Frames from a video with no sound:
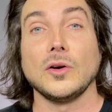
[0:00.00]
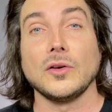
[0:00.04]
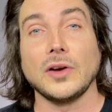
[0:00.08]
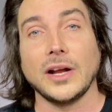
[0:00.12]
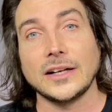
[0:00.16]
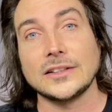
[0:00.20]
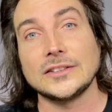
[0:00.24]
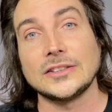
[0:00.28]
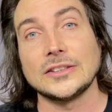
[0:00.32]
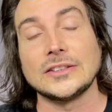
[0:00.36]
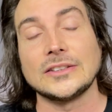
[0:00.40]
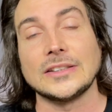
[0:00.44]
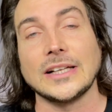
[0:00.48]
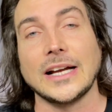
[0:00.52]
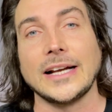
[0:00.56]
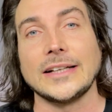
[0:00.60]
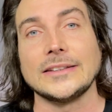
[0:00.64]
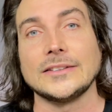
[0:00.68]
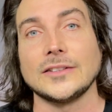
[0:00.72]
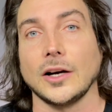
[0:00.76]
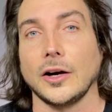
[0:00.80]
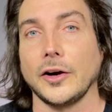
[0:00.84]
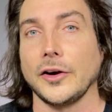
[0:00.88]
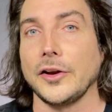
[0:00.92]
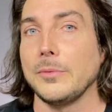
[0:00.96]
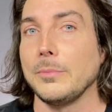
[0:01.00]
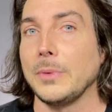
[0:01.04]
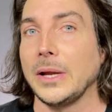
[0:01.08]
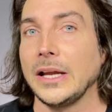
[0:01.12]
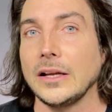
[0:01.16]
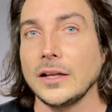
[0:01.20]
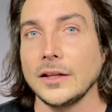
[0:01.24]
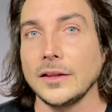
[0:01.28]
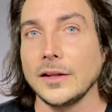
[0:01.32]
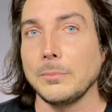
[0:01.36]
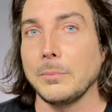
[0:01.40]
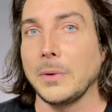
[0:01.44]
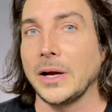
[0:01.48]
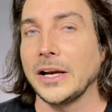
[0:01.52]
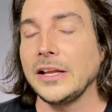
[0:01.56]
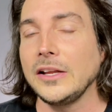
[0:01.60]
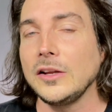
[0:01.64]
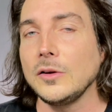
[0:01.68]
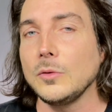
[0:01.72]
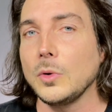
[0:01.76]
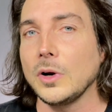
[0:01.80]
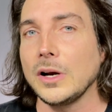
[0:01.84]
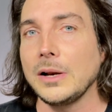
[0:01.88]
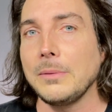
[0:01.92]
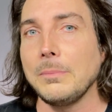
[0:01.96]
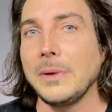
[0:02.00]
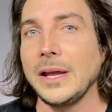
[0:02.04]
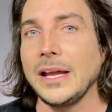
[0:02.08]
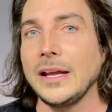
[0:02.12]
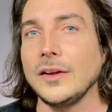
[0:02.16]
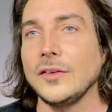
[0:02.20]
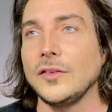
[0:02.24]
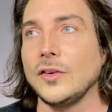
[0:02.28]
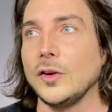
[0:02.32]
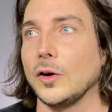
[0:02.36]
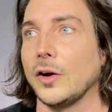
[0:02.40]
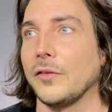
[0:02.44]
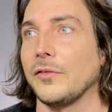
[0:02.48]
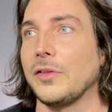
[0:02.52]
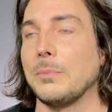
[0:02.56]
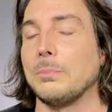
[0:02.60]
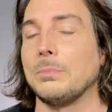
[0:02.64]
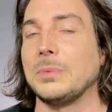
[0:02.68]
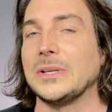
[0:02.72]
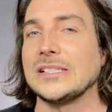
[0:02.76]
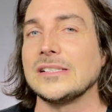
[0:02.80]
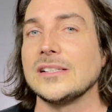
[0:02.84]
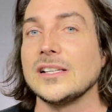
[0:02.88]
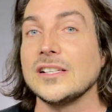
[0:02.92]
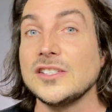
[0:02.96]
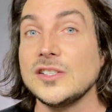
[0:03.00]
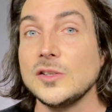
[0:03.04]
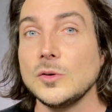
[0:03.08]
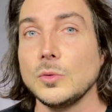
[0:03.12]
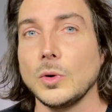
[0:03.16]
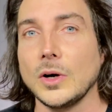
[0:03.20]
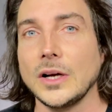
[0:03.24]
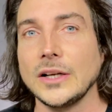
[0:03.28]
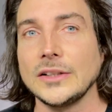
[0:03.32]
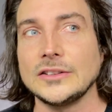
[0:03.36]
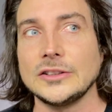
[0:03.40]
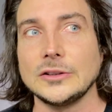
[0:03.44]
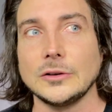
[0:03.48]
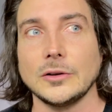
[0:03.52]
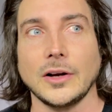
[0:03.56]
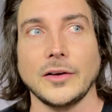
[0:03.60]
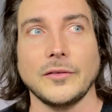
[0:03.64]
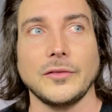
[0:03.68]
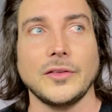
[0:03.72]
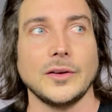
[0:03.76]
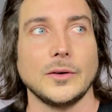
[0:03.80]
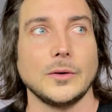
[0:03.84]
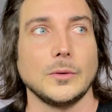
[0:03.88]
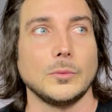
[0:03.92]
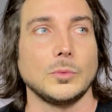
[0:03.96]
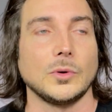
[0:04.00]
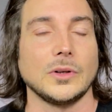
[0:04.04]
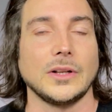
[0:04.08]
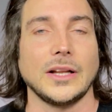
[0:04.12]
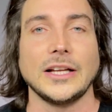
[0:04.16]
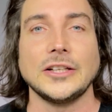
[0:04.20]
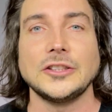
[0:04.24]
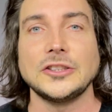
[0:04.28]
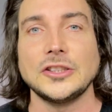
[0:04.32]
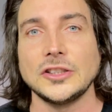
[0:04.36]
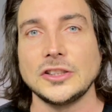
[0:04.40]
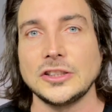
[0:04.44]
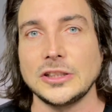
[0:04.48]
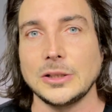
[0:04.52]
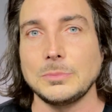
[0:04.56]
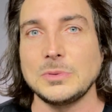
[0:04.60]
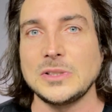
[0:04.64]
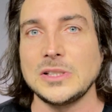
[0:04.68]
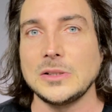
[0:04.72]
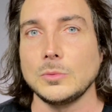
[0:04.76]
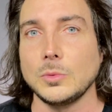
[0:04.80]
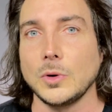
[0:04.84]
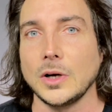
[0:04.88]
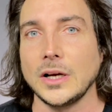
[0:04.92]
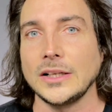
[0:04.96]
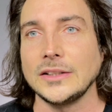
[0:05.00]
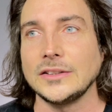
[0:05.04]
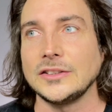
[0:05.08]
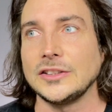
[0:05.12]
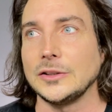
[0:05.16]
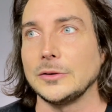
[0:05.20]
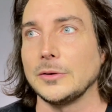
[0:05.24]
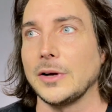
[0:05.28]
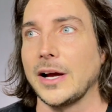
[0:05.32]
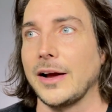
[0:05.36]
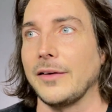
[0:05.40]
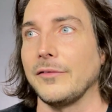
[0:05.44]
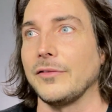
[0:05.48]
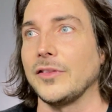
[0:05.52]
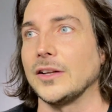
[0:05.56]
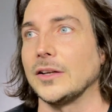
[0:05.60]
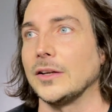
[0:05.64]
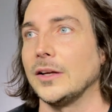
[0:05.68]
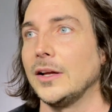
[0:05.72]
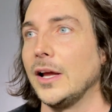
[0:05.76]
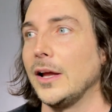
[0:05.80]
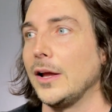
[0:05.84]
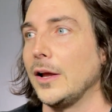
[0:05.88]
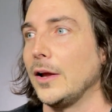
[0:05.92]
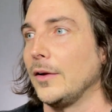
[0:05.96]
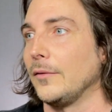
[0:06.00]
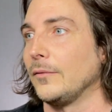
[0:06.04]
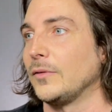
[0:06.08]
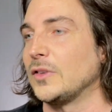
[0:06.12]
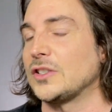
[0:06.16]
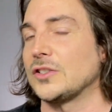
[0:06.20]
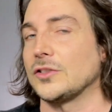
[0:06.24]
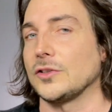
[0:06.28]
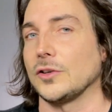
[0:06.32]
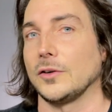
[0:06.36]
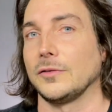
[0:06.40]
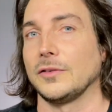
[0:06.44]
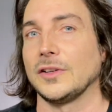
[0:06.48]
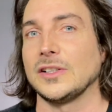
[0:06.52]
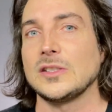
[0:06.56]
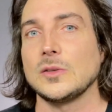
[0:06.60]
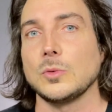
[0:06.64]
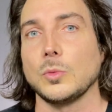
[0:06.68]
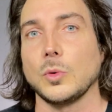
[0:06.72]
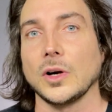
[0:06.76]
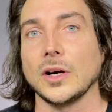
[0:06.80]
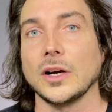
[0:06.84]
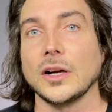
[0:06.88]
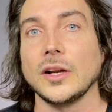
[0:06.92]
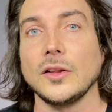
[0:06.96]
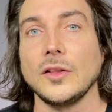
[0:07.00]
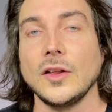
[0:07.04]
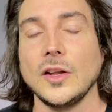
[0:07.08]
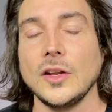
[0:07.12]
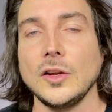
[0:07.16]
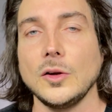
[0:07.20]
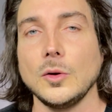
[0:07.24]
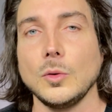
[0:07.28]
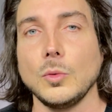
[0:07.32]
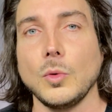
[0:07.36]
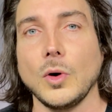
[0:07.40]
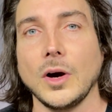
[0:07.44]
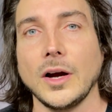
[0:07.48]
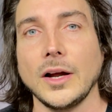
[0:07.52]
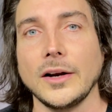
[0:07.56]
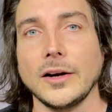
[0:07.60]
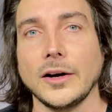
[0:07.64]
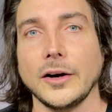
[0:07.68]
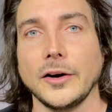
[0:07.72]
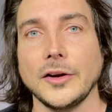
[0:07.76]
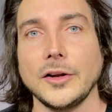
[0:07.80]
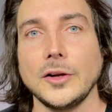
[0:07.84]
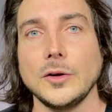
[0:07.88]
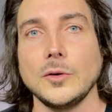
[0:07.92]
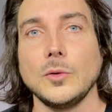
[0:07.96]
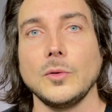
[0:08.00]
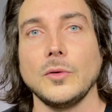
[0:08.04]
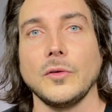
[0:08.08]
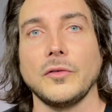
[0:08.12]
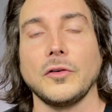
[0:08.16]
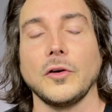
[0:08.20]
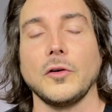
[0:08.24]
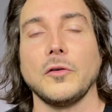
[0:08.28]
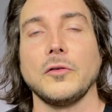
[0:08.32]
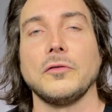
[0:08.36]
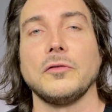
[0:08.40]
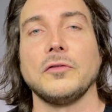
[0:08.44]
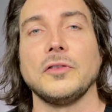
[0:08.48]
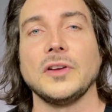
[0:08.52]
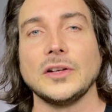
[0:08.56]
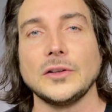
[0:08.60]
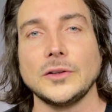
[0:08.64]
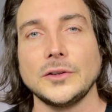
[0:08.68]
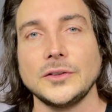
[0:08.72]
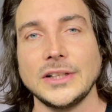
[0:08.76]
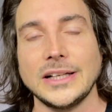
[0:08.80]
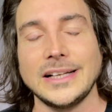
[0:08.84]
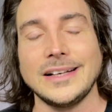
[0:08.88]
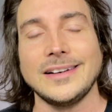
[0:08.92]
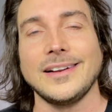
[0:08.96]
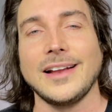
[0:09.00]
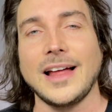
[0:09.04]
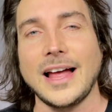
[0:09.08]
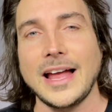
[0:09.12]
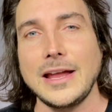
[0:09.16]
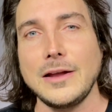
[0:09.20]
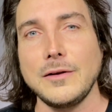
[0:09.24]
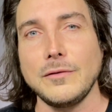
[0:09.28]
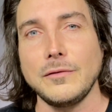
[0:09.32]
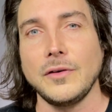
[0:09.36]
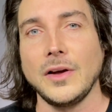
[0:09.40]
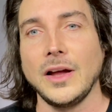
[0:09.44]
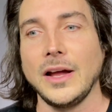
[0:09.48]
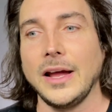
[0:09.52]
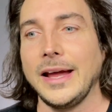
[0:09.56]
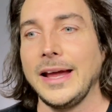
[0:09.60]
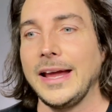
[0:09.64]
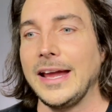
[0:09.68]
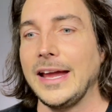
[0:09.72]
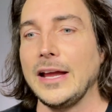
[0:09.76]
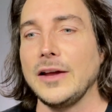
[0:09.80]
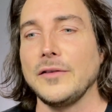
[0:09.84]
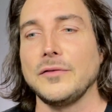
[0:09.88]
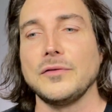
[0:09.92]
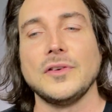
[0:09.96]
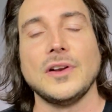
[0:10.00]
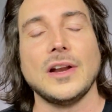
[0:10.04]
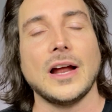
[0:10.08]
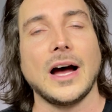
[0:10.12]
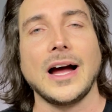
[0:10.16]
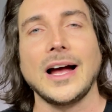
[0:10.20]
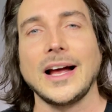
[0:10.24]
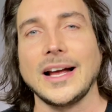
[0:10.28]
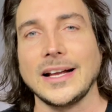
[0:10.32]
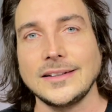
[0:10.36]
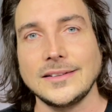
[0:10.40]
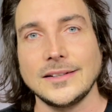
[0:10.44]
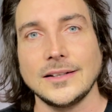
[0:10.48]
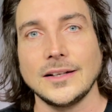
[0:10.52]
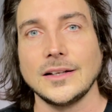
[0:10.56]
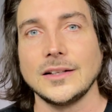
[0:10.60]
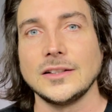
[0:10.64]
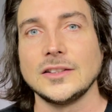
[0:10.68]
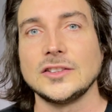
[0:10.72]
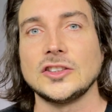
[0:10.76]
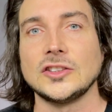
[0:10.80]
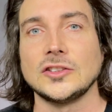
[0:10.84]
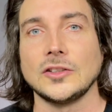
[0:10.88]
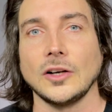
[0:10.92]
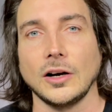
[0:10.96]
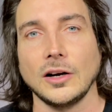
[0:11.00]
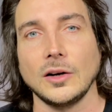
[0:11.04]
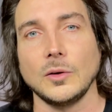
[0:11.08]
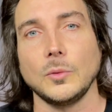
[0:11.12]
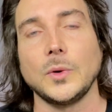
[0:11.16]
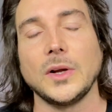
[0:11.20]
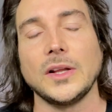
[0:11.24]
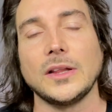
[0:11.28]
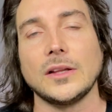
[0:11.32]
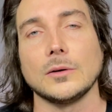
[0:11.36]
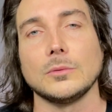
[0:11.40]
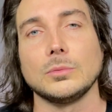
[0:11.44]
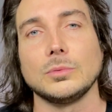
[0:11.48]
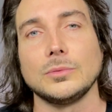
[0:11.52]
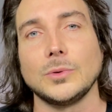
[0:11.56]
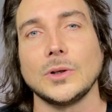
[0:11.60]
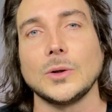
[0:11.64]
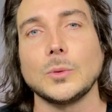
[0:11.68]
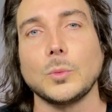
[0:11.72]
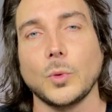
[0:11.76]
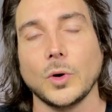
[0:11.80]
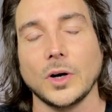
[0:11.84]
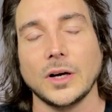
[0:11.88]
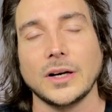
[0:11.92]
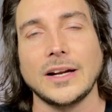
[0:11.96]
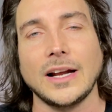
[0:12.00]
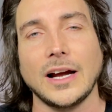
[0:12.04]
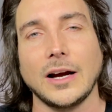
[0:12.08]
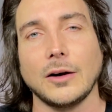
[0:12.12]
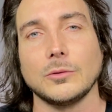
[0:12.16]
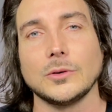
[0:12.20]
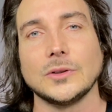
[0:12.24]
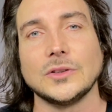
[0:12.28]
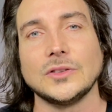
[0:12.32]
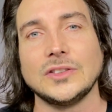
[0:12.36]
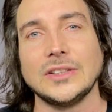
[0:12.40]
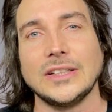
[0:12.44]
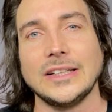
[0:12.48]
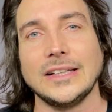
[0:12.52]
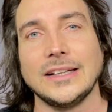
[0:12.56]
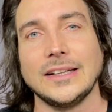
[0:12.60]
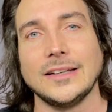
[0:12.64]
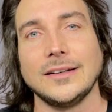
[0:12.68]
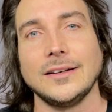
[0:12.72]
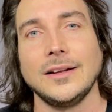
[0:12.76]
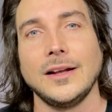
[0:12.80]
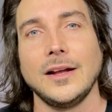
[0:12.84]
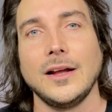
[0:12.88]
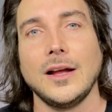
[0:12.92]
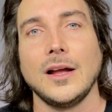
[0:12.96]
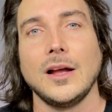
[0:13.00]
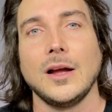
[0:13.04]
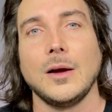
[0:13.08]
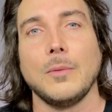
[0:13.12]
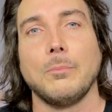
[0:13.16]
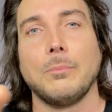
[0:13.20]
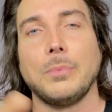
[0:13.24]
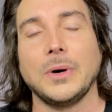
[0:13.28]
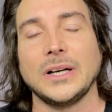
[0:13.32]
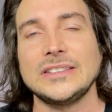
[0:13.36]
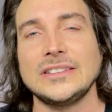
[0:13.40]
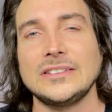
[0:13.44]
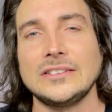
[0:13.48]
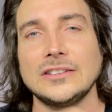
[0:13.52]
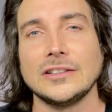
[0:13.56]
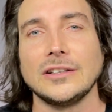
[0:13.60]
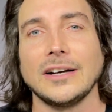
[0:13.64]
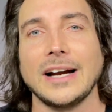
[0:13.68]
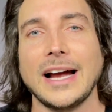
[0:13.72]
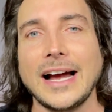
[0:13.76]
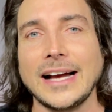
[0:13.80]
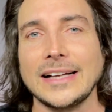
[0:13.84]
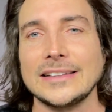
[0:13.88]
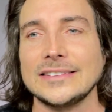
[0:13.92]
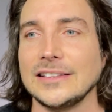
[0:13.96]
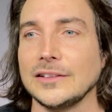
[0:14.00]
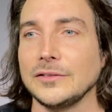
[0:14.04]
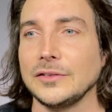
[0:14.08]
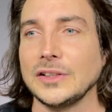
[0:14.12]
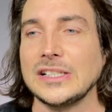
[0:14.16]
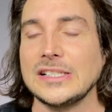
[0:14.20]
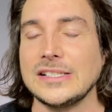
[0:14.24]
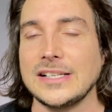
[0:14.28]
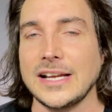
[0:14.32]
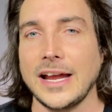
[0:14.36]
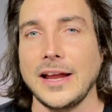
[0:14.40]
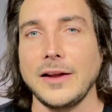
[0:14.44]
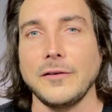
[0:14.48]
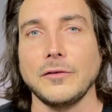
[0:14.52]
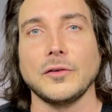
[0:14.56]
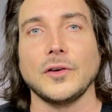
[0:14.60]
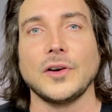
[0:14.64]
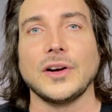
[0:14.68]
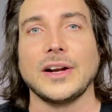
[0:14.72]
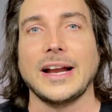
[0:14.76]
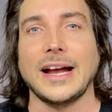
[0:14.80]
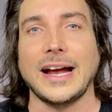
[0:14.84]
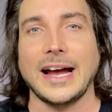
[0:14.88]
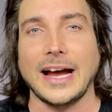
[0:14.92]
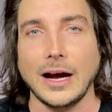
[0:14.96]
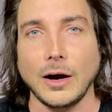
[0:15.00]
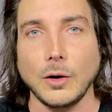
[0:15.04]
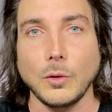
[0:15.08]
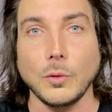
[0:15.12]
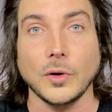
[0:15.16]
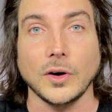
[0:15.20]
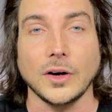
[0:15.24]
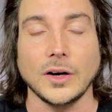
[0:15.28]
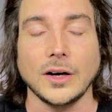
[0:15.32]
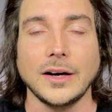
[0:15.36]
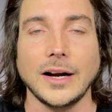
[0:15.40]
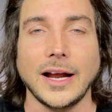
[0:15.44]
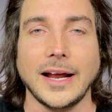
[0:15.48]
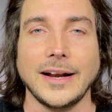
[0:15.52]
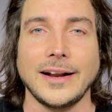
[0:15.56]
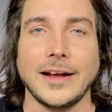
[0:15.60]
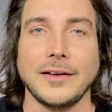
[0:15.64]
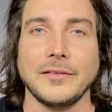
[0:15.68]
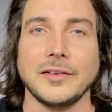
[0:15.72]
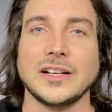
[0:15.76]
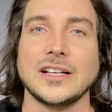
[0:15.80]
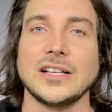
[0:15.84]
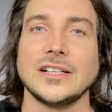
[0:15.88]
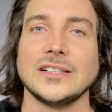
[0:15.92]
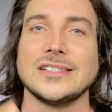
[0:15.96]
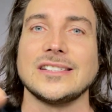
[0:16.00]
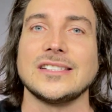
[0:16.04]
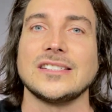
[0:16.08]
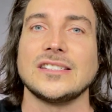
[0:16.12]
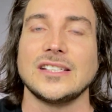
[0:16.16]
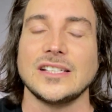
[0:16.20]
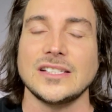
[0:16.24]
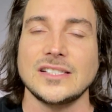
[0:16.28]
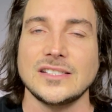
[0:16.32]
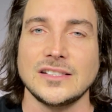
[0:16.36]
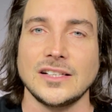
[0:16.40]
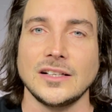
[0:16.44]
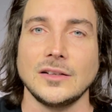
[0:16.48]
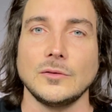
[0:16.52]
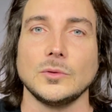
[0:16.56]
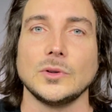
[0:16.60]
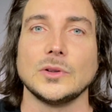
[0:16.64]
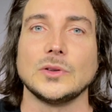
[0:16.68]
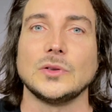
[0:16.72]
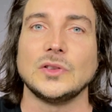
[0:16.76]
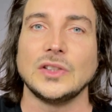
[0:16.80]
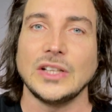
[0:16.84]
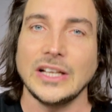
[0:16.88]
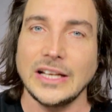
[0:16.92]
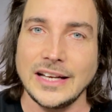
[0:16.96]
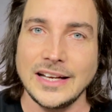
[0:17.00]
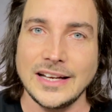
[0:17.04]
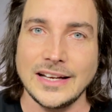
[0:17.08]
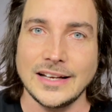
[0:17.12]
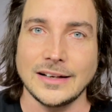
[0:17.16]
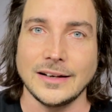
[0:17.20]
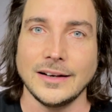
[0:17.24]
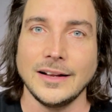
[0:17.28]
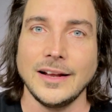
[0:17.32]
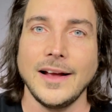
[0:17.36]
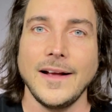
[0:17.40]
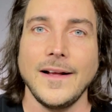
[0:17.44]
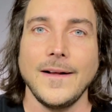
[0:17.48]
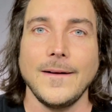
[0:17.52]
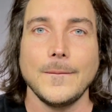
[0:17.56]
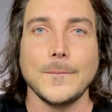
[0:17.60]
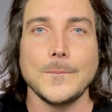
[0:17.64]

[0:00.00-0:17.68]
don't exercise, are you making the money you want to make? Do you have the business you want? Do you have the relationships you want? Do you have the service work that you want? Are you fulfilled in life? If not, start with a r- workout routine, bust your ass every day for an hour and have a consistent routine.